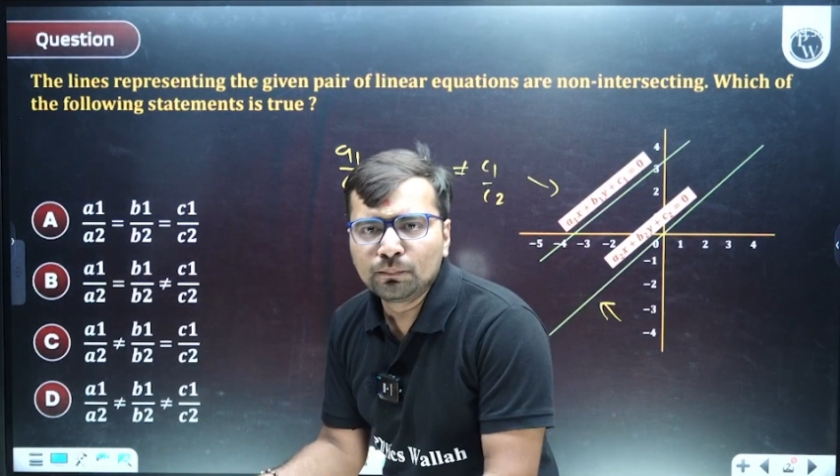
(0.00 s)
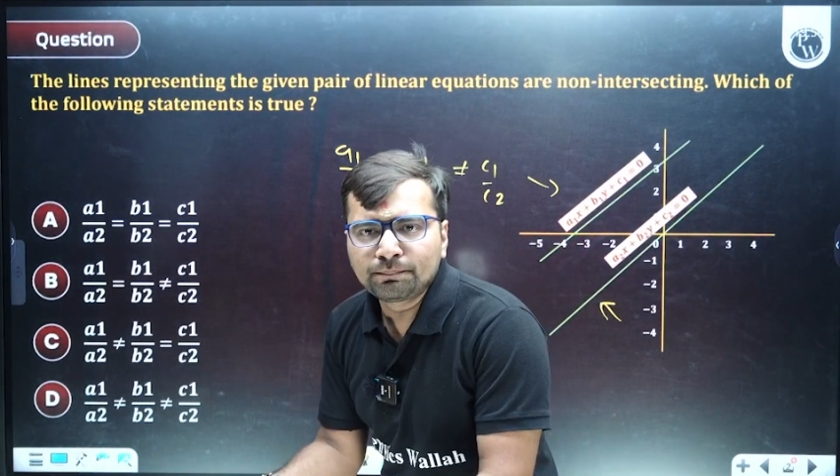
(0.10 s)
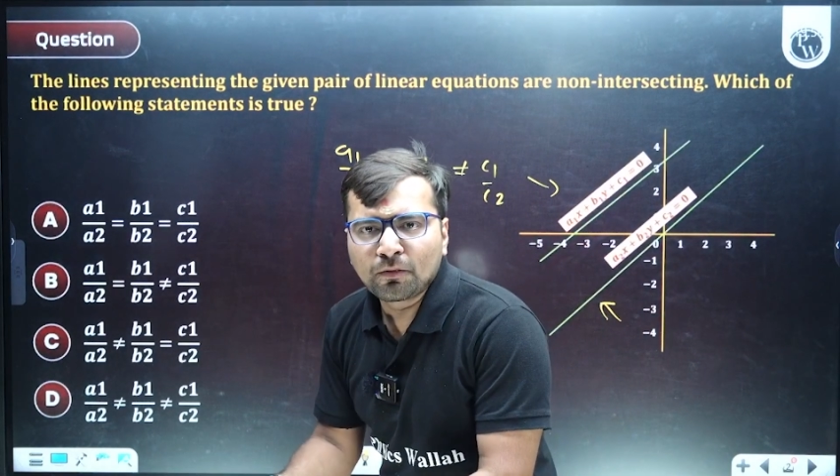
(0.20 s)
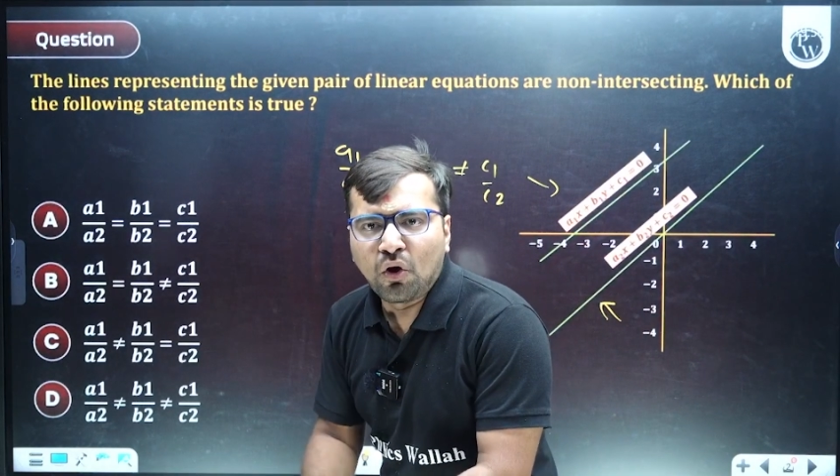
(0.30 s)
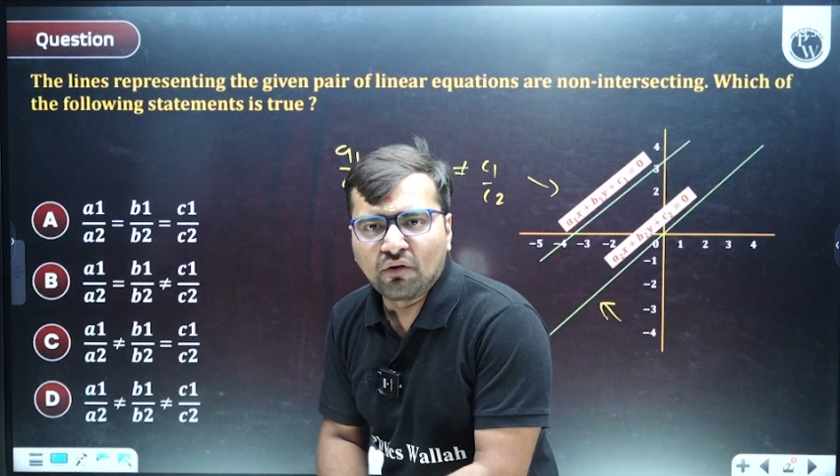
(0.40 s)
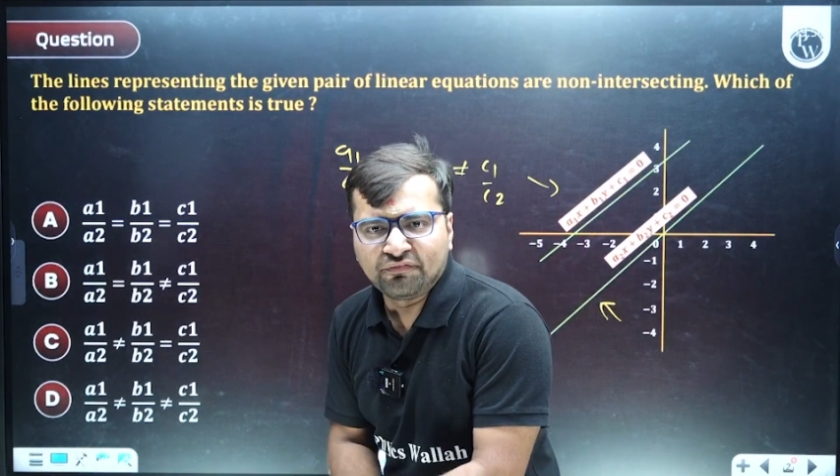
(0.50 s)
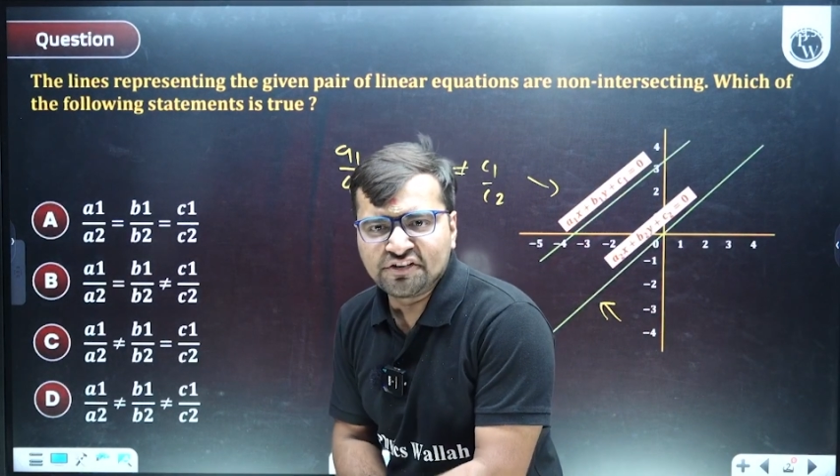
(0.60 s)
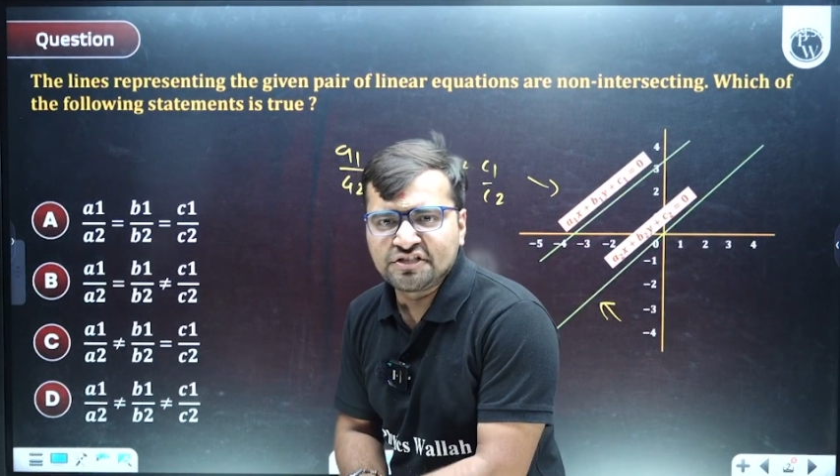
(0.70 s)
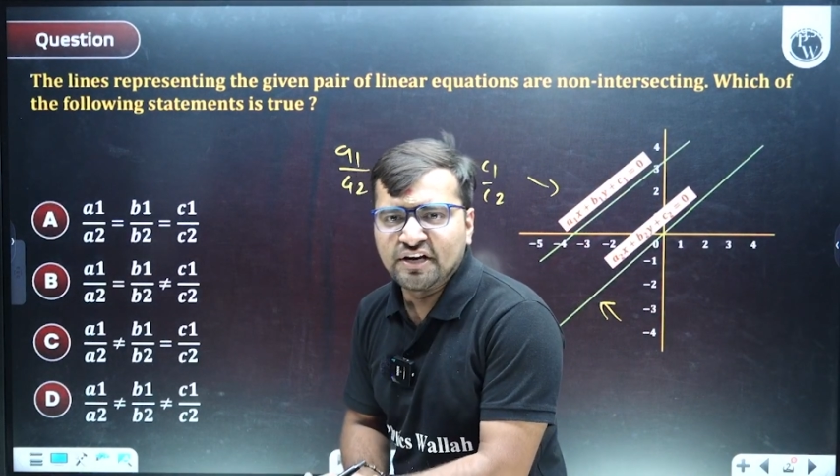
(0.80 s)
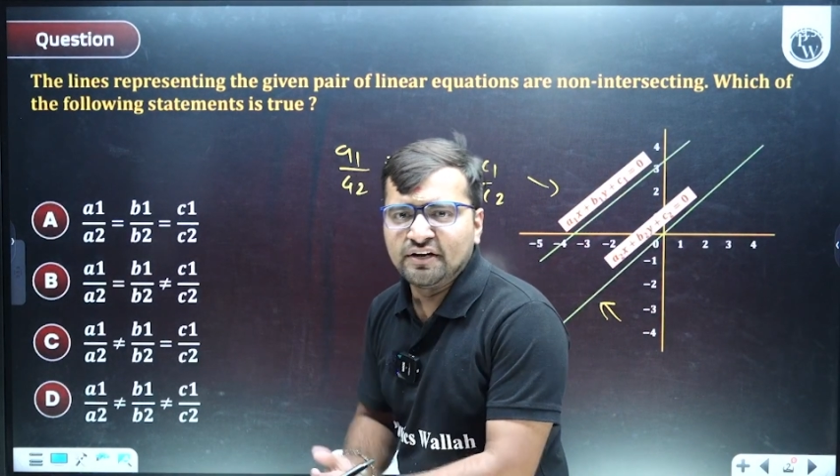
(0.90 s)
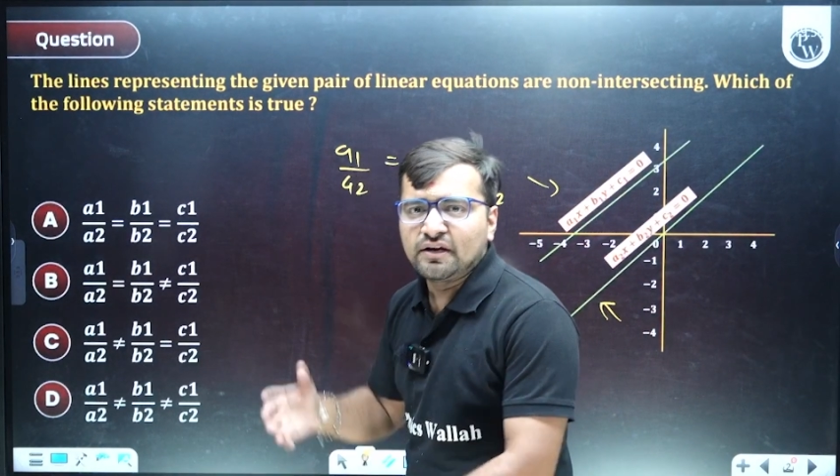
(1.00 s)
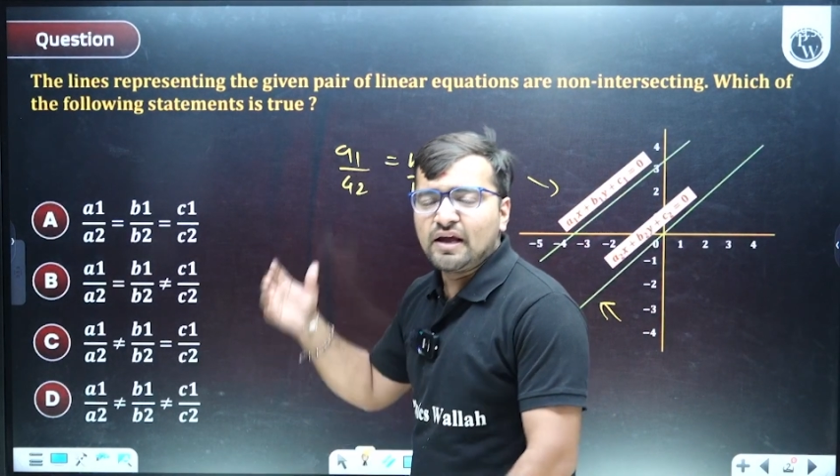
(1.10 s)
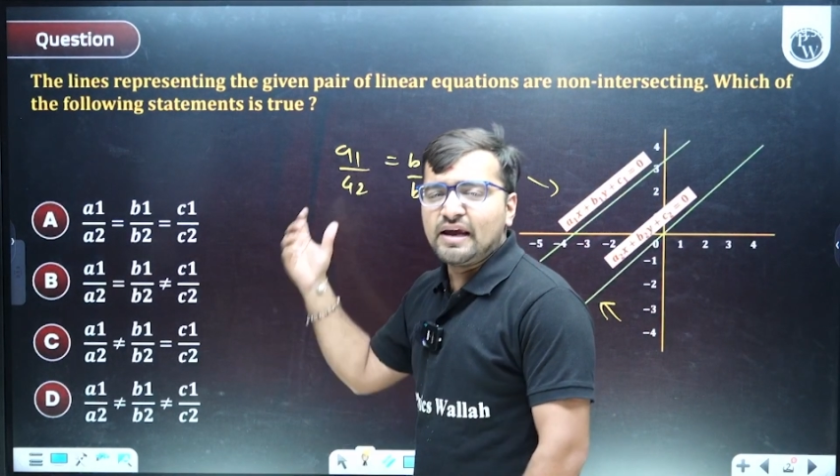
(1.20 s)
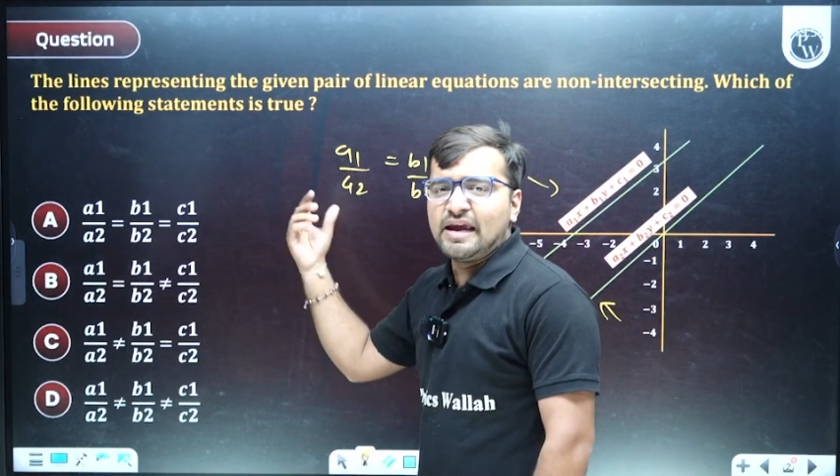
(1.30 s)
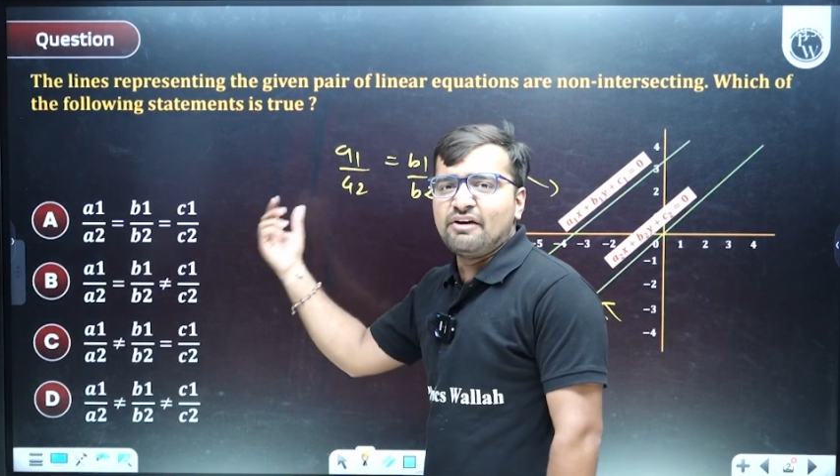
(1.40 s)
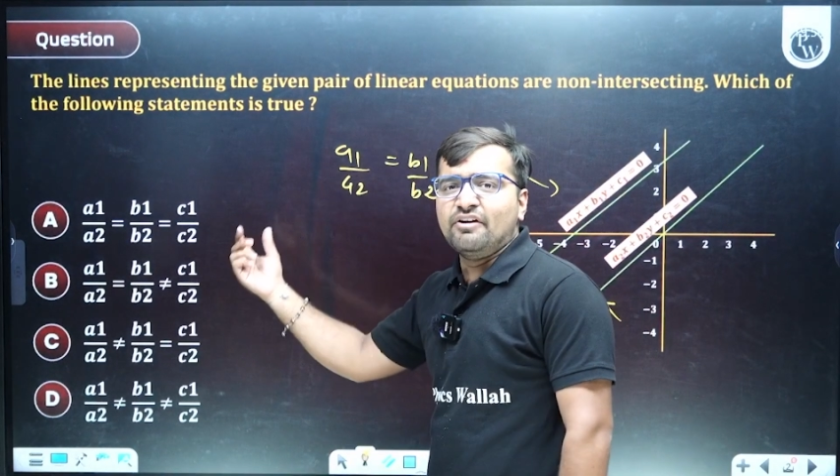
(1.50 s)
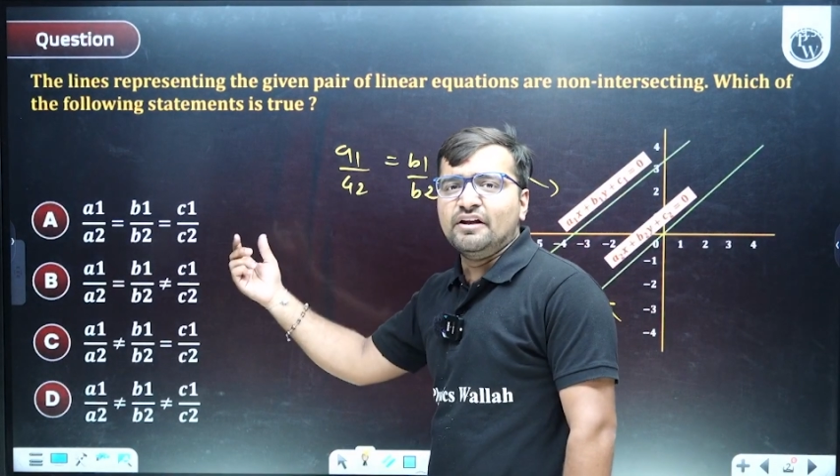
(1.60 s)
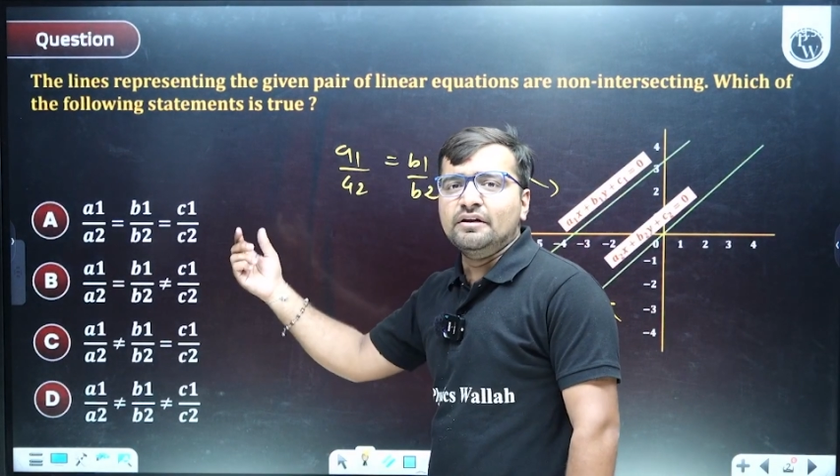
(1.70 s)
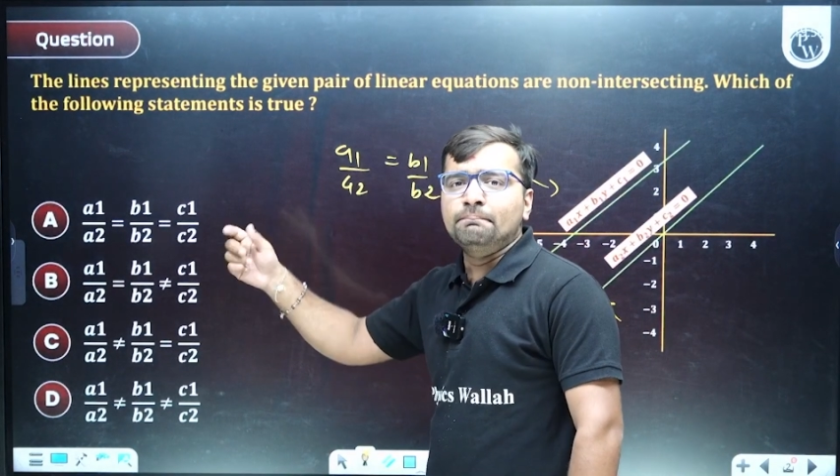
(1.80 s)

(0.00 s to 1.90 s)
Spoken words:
coefficient A1,